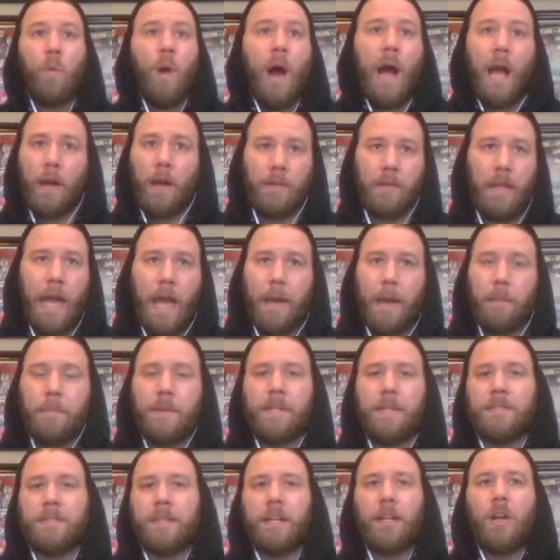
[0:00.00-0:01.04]
wild
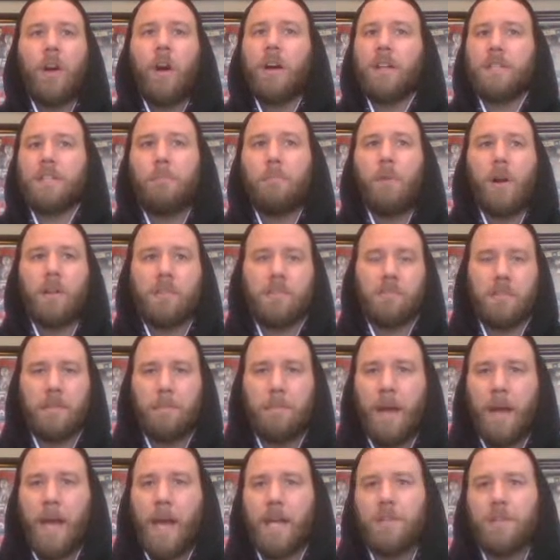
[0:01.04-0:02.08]
happens that costs Moxley the
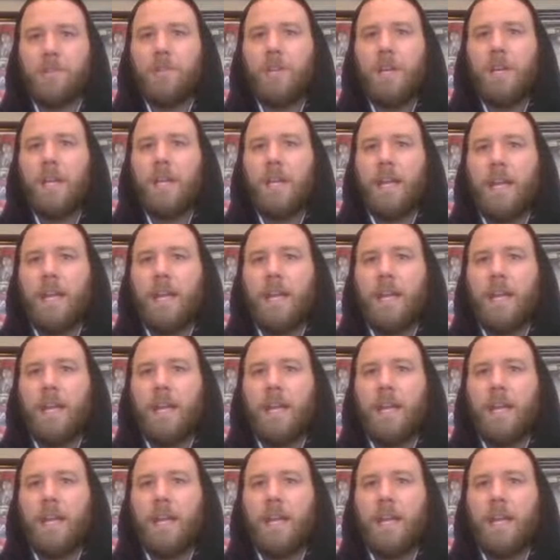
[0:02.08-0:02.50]
match